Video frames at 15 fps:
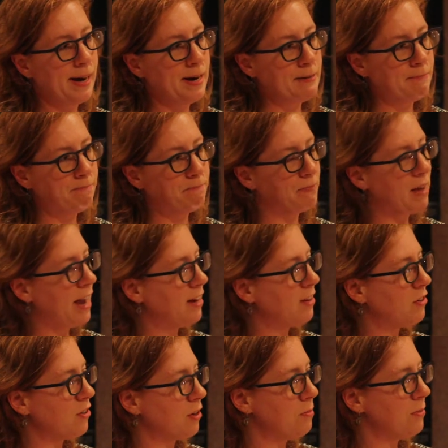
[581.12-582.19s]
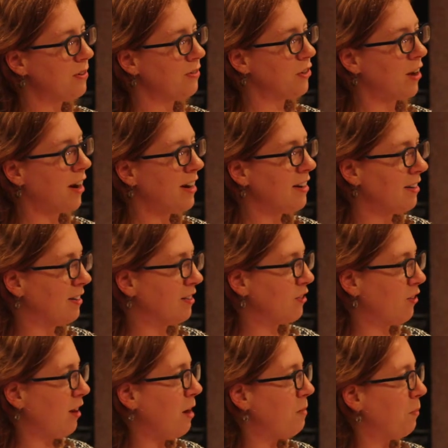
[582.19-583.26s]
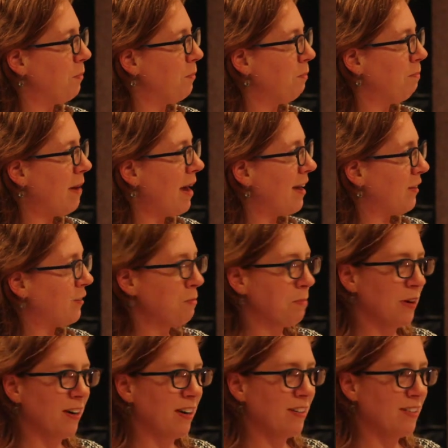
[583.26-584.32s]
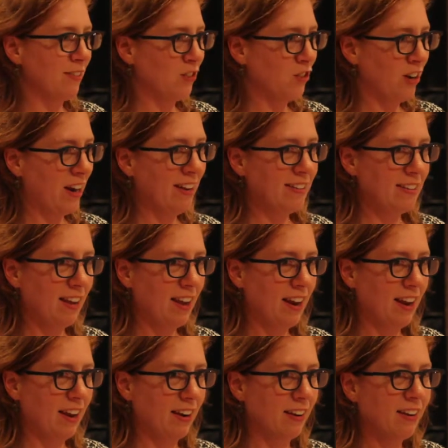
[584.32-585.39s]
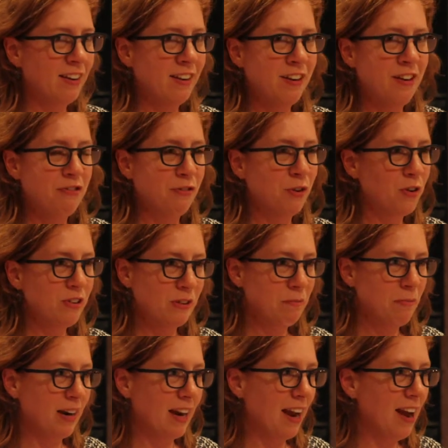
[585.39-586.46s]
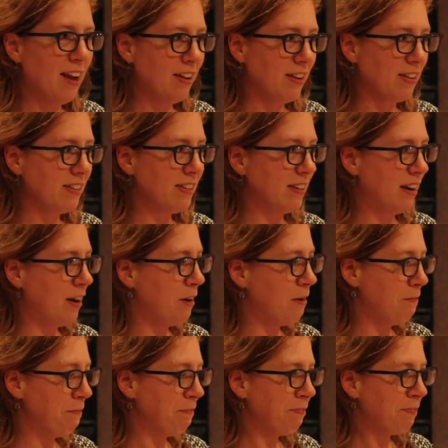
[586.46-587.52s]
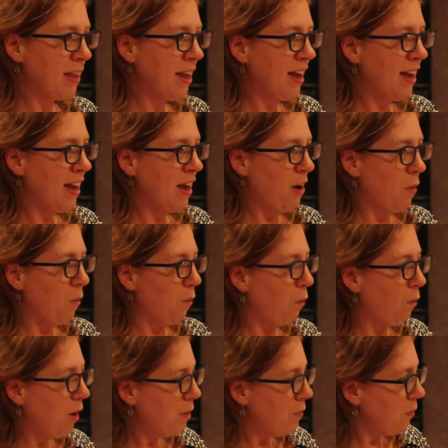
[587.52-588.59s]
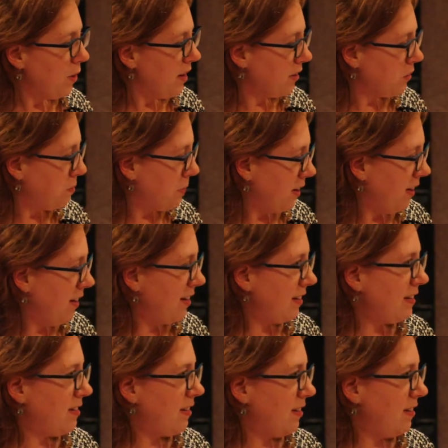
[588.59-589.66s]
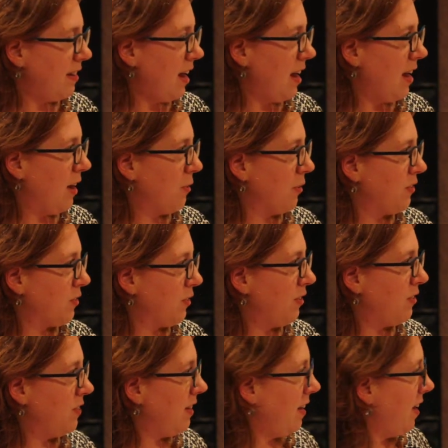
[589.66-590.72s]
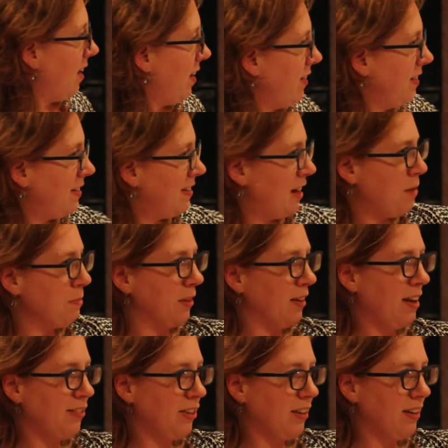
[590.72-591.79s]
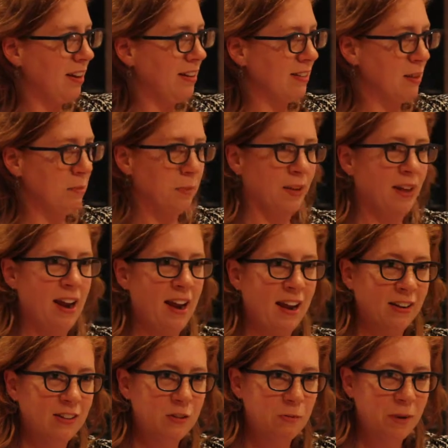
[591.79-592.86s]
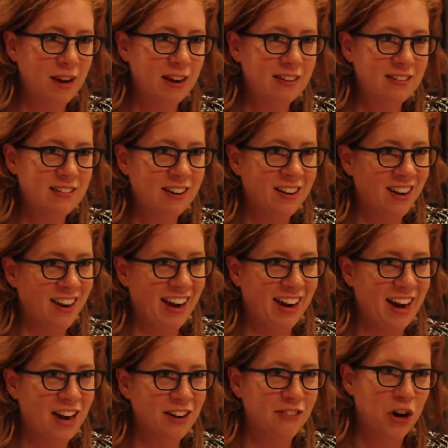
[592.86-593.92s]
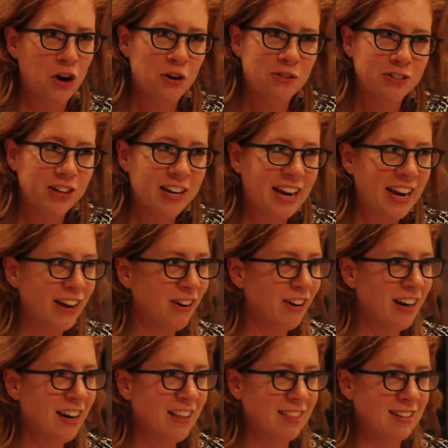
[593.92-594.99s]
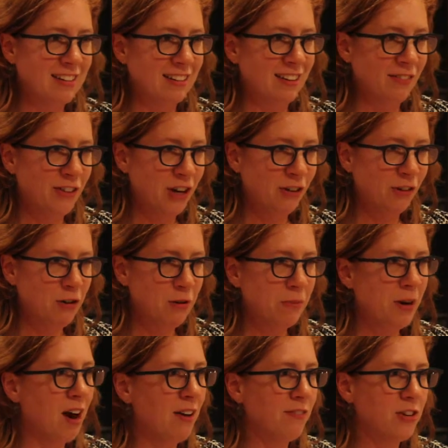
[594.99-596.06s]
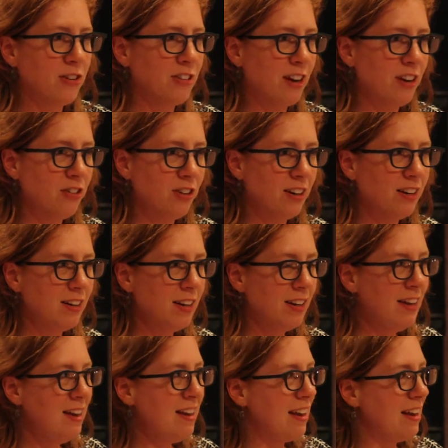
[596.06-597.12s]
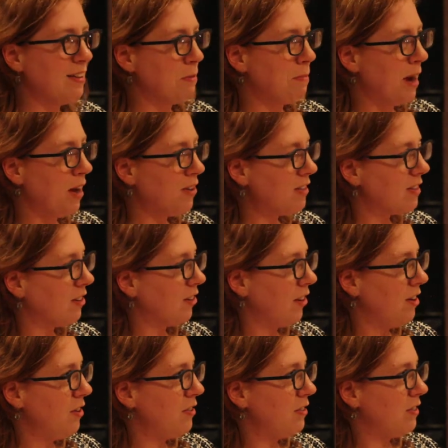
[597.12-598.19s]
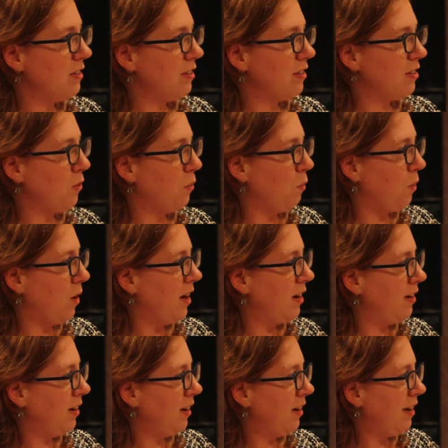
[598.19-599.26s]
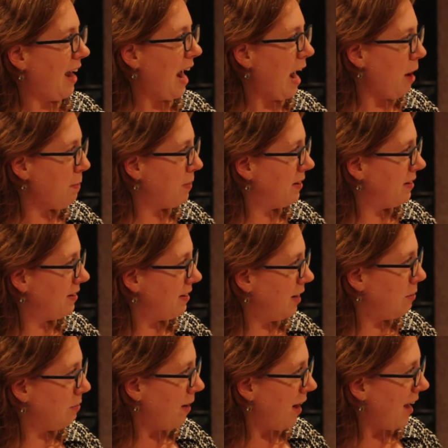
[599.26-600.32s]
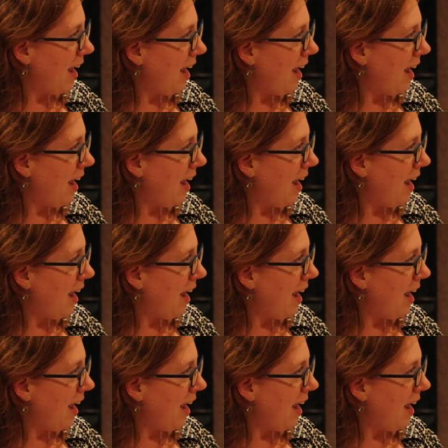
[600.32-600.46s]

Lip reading: And in terms of trying to describe my experience of translating for somebody else, what we experience today with sort of sitting on the same level as the playing space and kind of overhearing this living room conversation is about as close to what happens in my